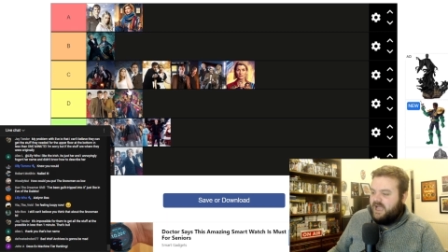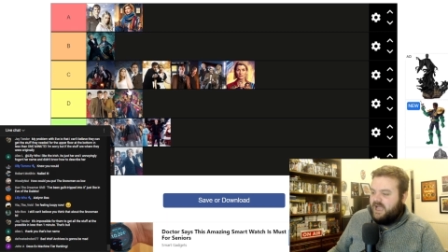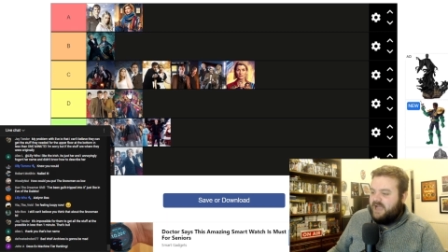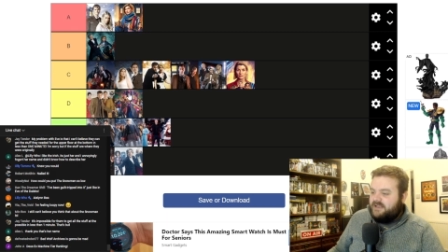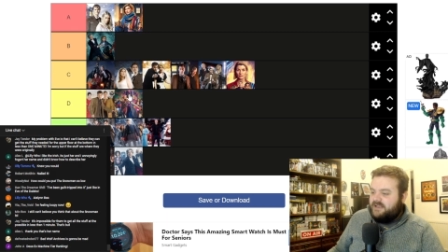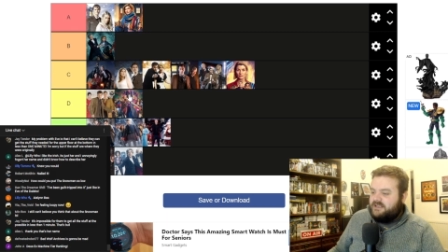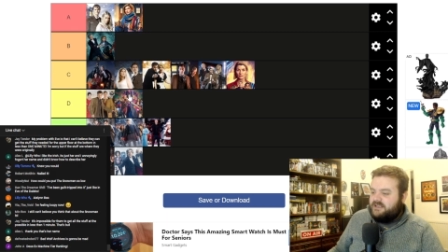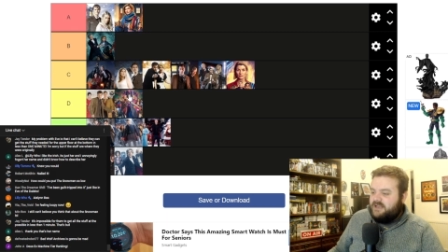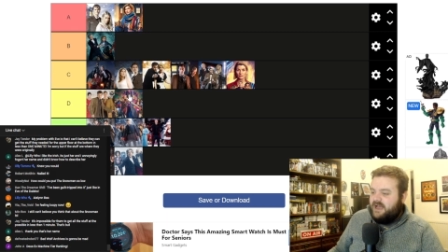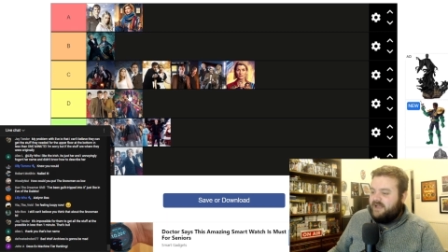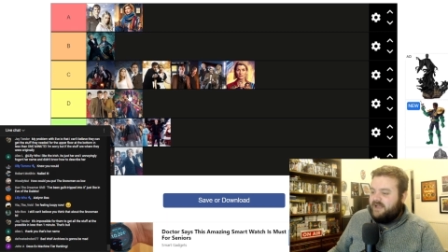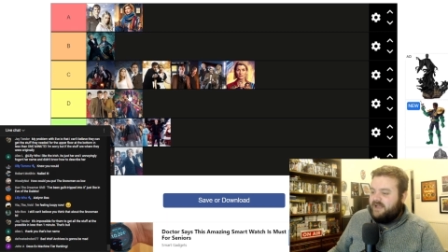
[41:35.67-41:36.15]

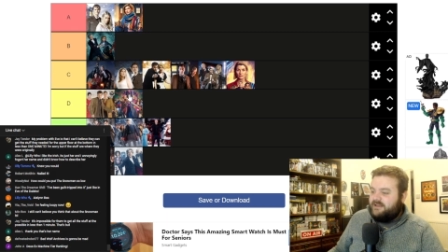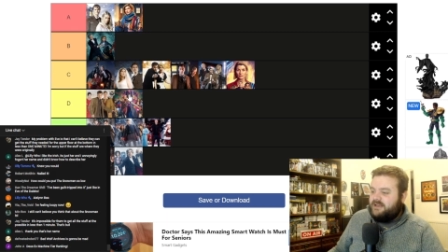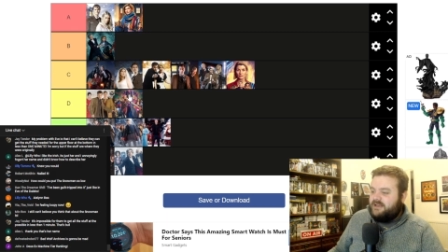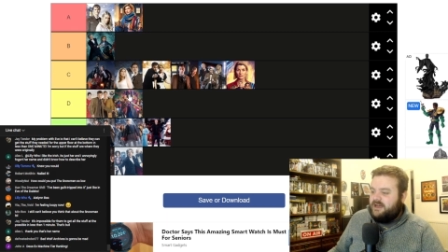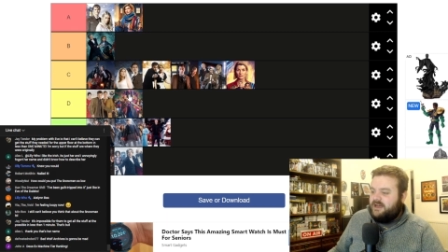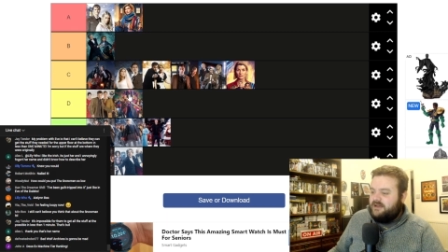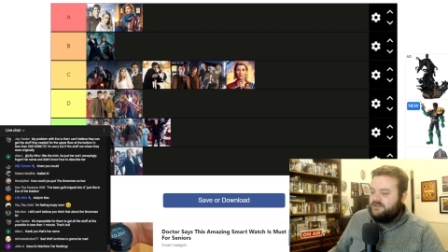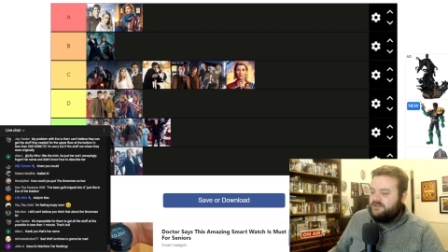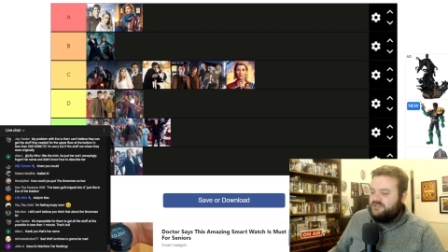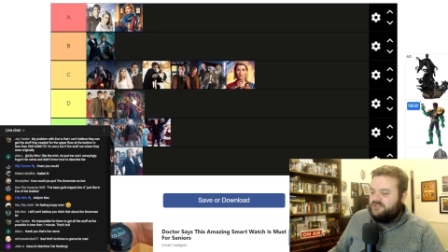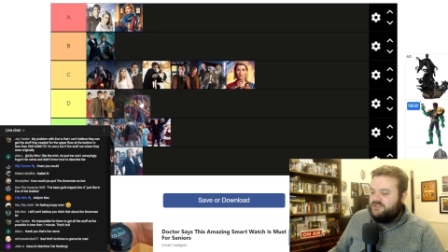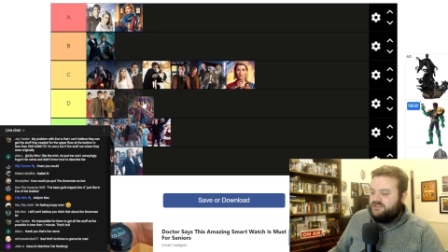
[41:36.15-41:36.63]
I, I
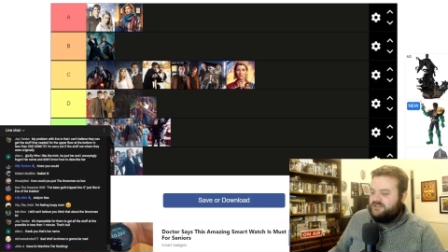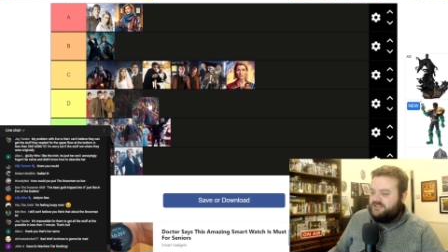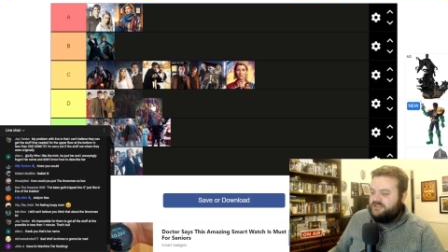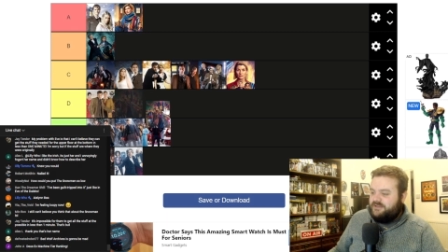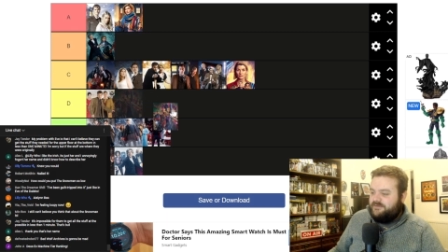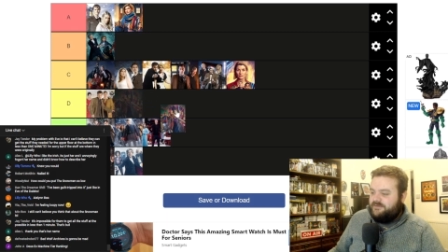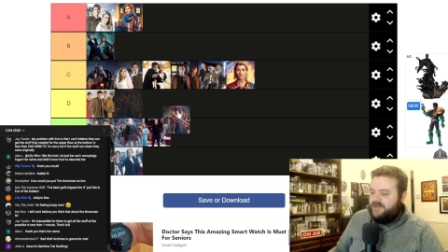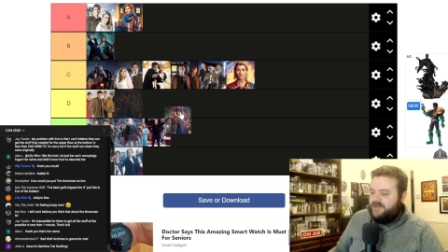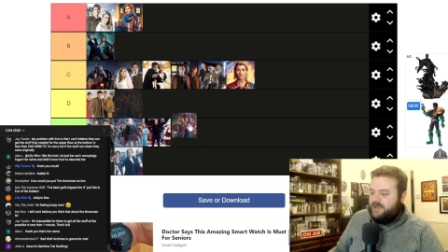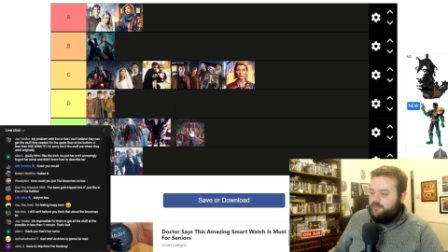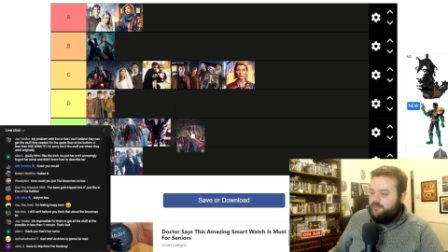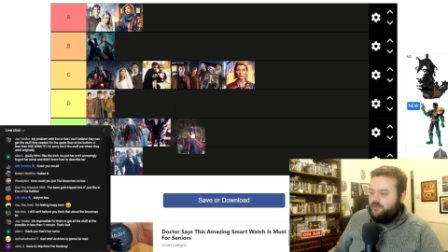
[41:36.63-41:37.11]
can't
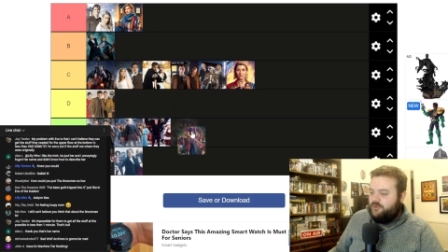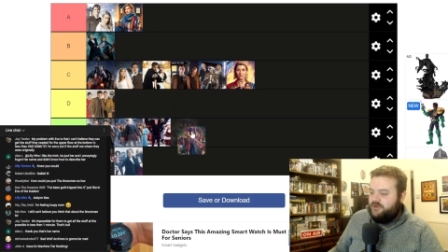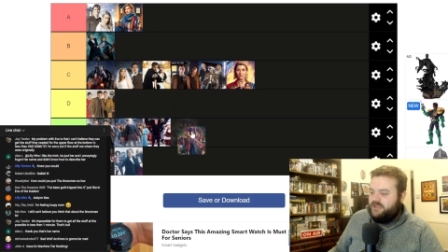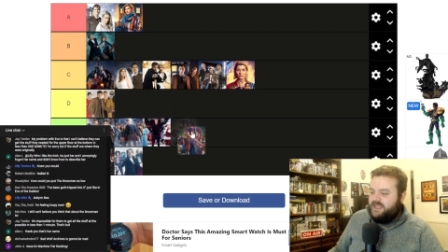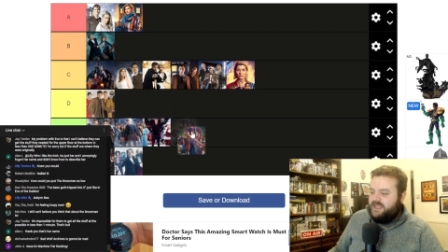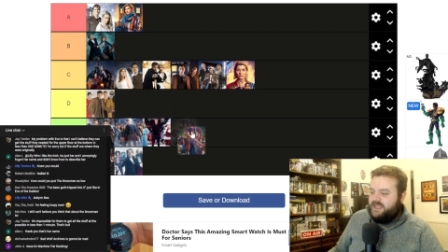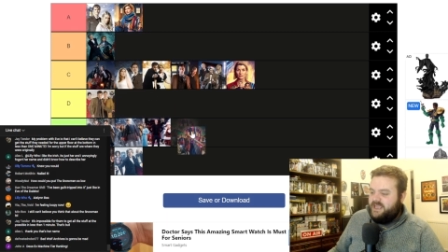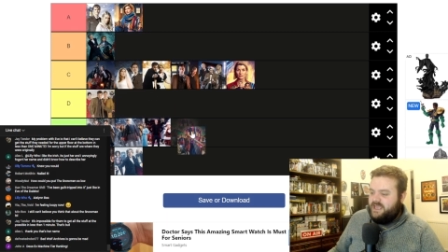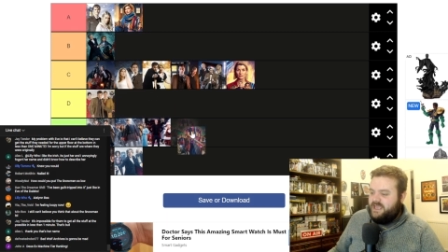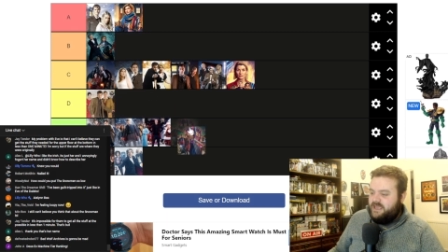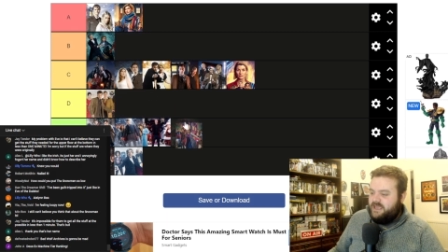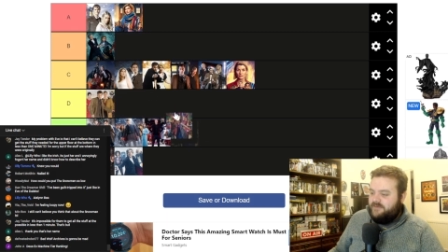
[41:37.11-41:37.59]
justify
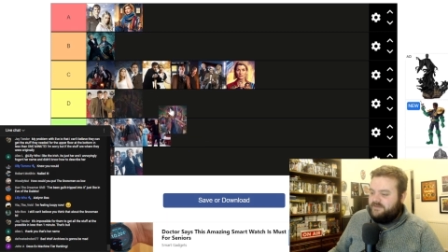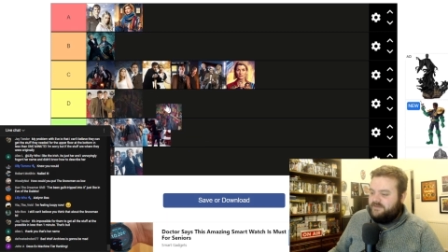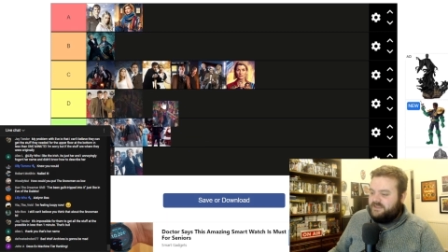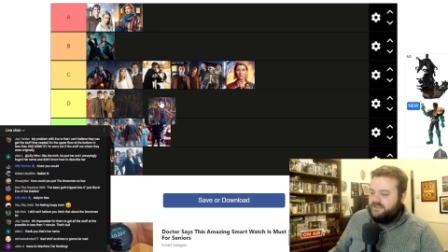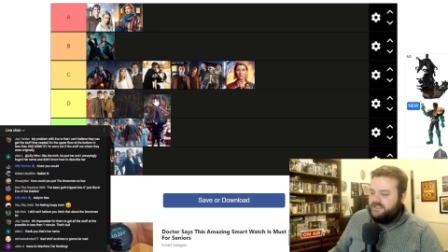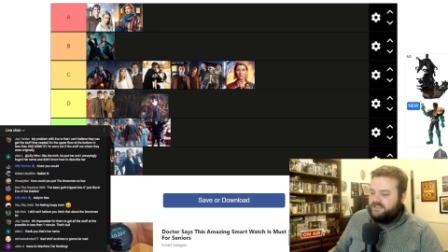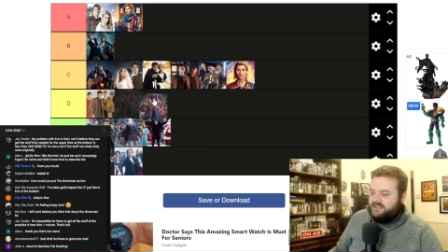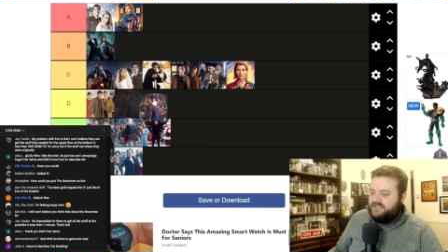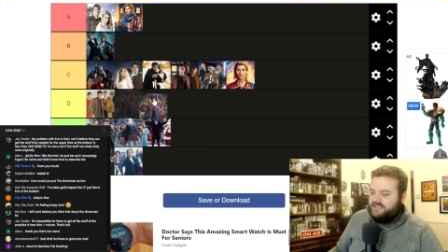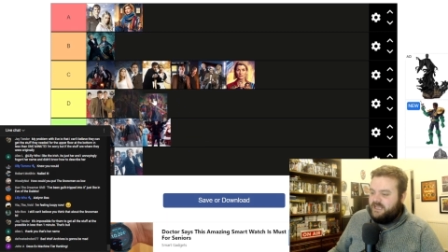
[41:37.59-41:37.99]
putting Eve in the